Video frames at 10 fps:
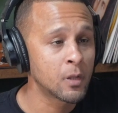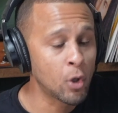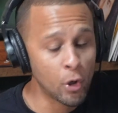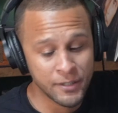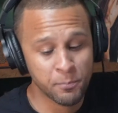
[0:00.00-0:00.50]

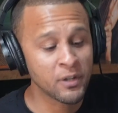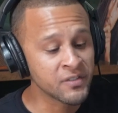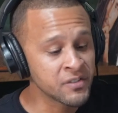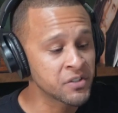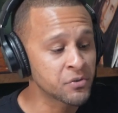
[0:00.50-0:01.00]
No, his
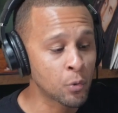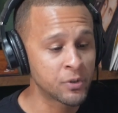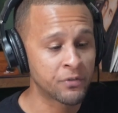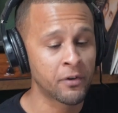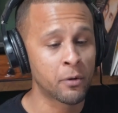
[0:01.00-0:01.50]
presence is
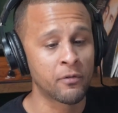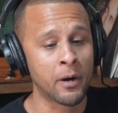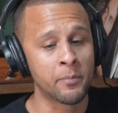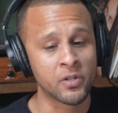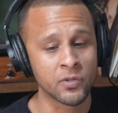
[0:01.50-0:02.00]
always felt,
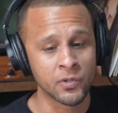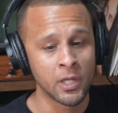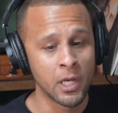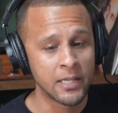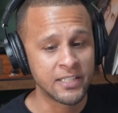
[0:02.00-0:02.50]
right? Because
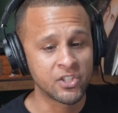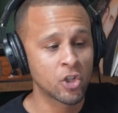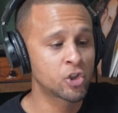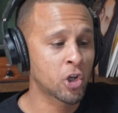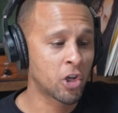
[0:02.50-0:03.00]
he's
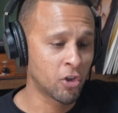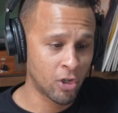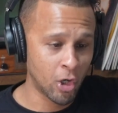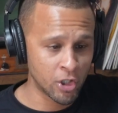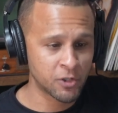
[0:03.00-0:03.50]
such a
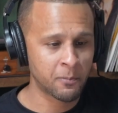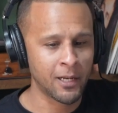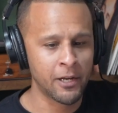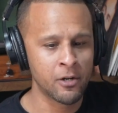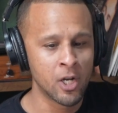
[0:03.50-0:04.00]
clutch
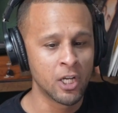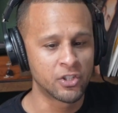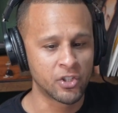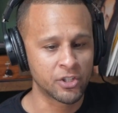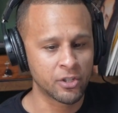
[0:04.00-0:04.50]
player,
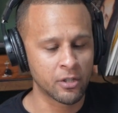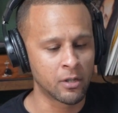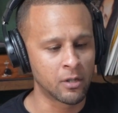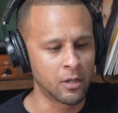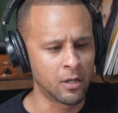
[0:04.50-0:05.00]
such
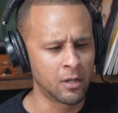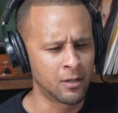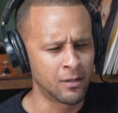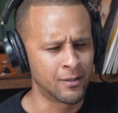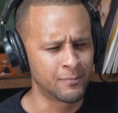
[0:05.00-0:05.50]

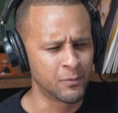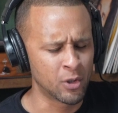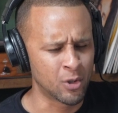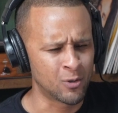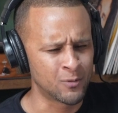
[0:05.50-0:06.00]
a, you
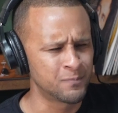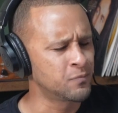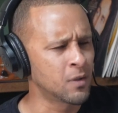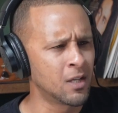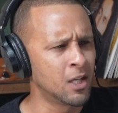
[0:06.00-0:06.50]
know,
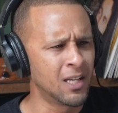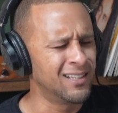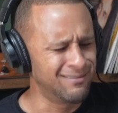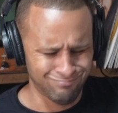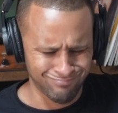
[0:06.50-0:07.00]

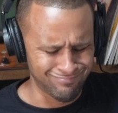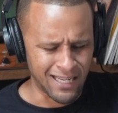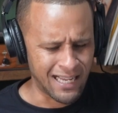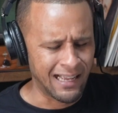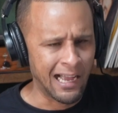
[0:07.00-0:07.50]

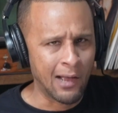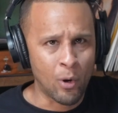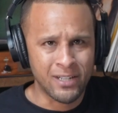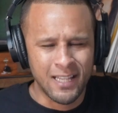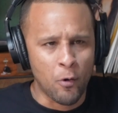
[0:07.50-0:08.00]
I
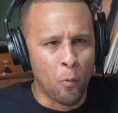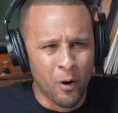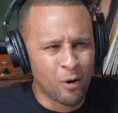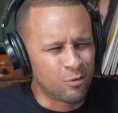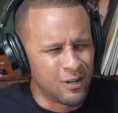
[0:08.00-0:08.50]
want to say
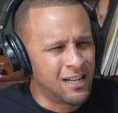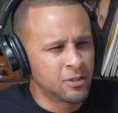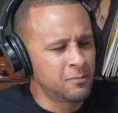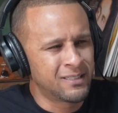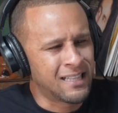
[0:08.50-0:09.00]

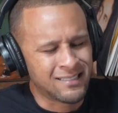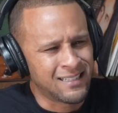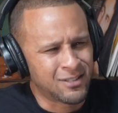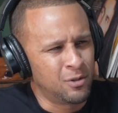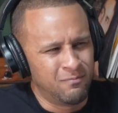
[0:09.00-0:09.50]
well-rounded, but that's
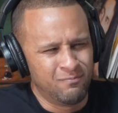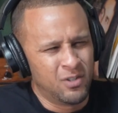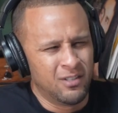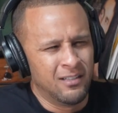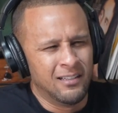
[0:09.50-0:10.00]
not
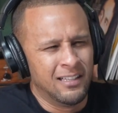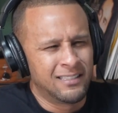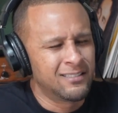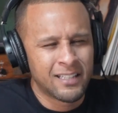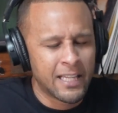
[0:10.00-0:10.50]
the it
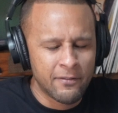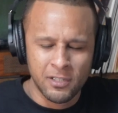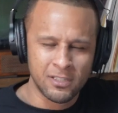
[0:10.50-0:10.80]
doesn't give us